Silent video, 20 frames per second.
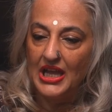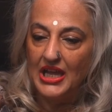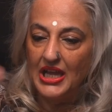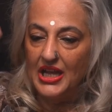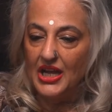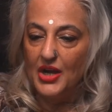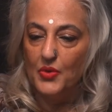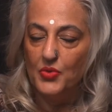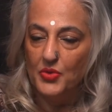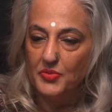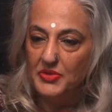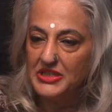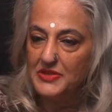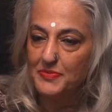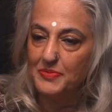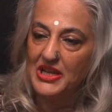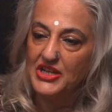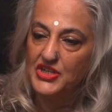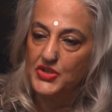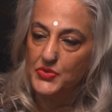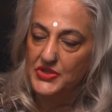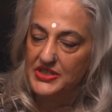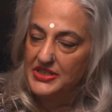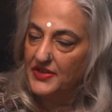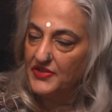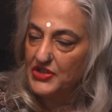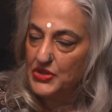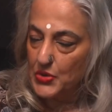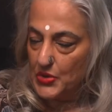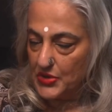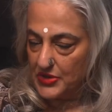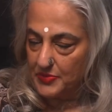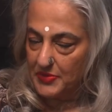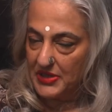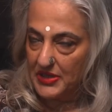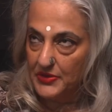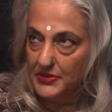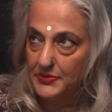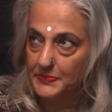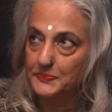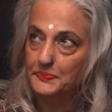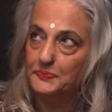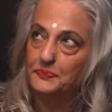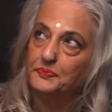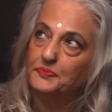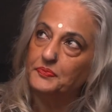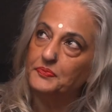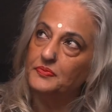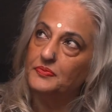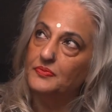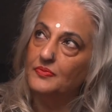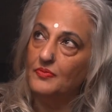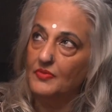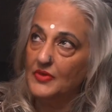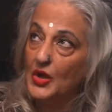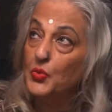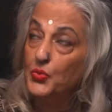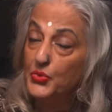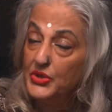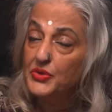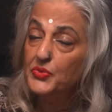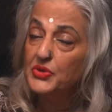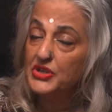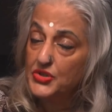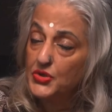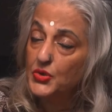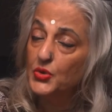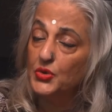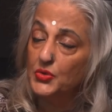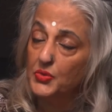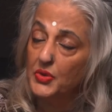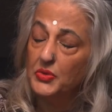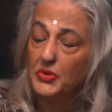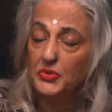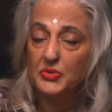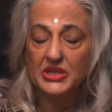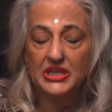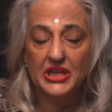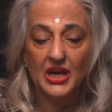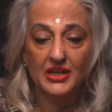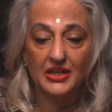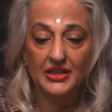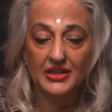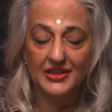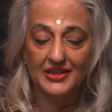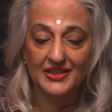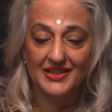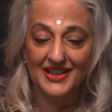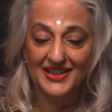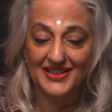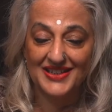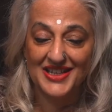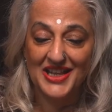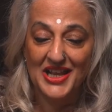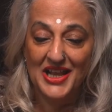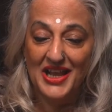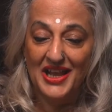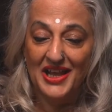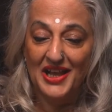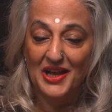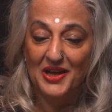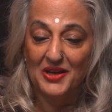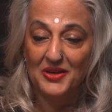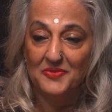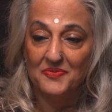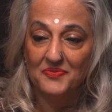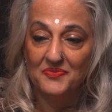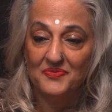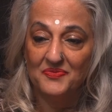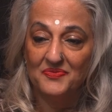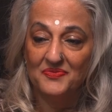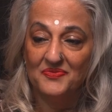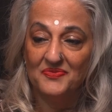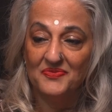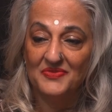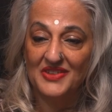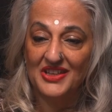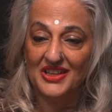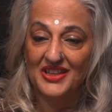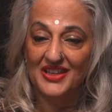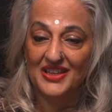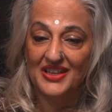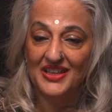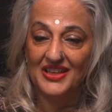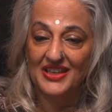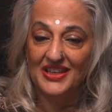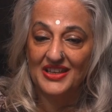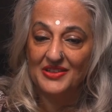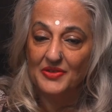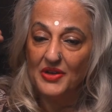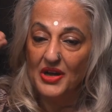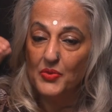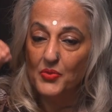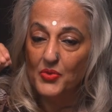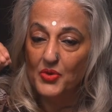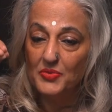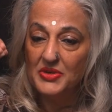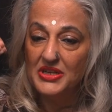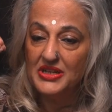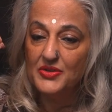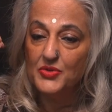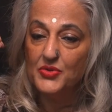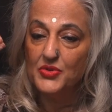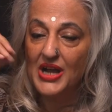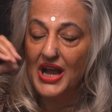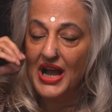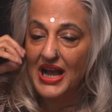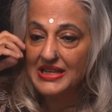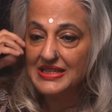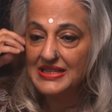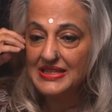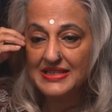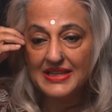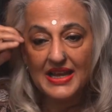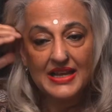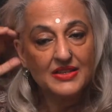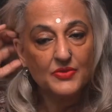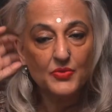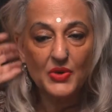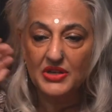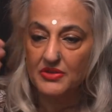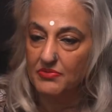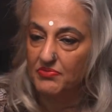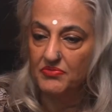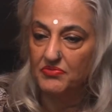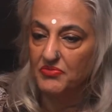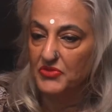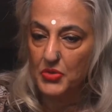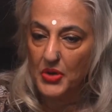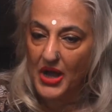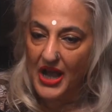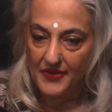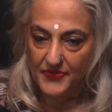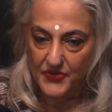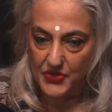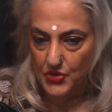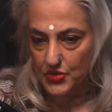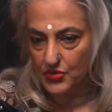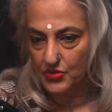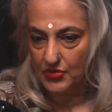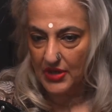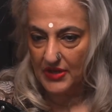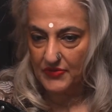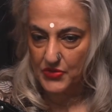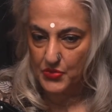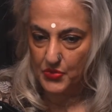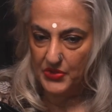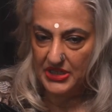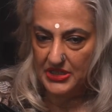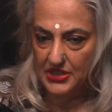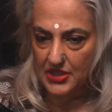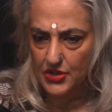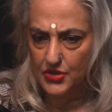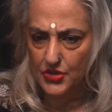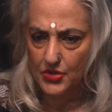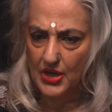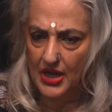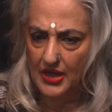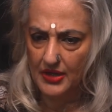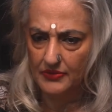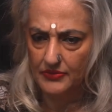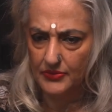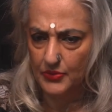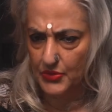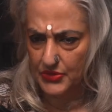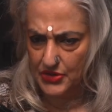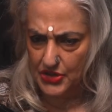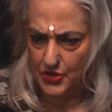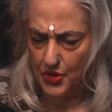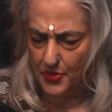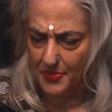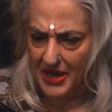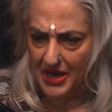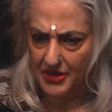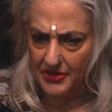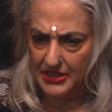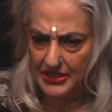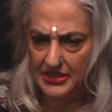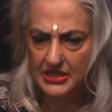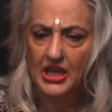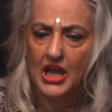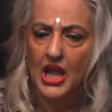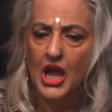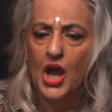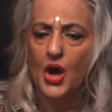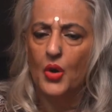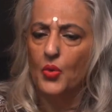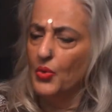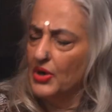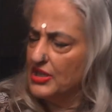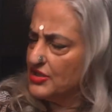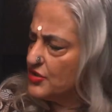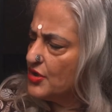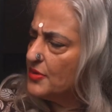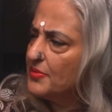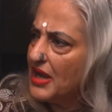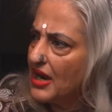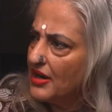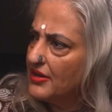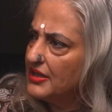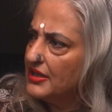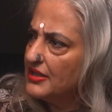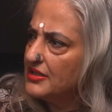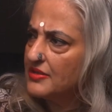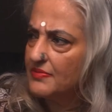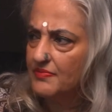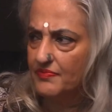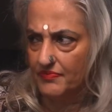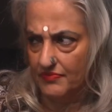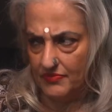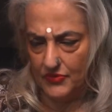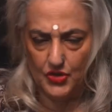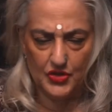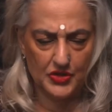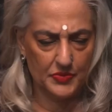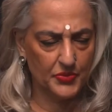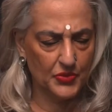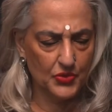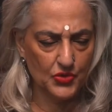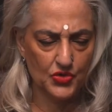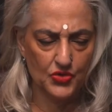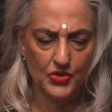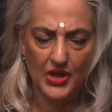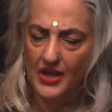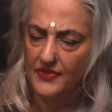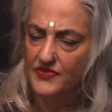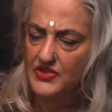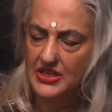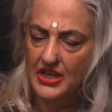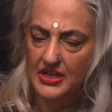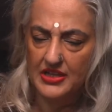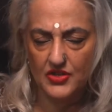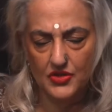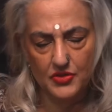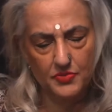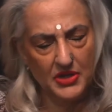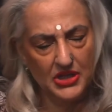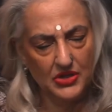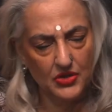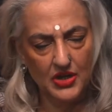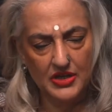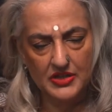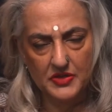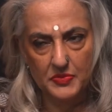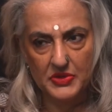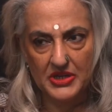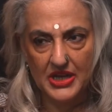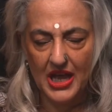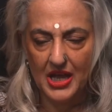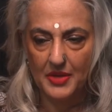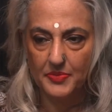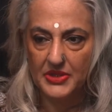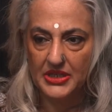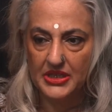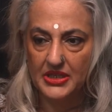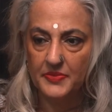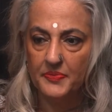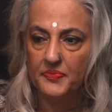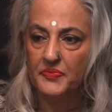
a woman's pleasure was never talked about. We were told when we were younger that a woman who has sex, well, you have to wait till you're married. Once you're married, you're supposed to have sex to make your husband happy.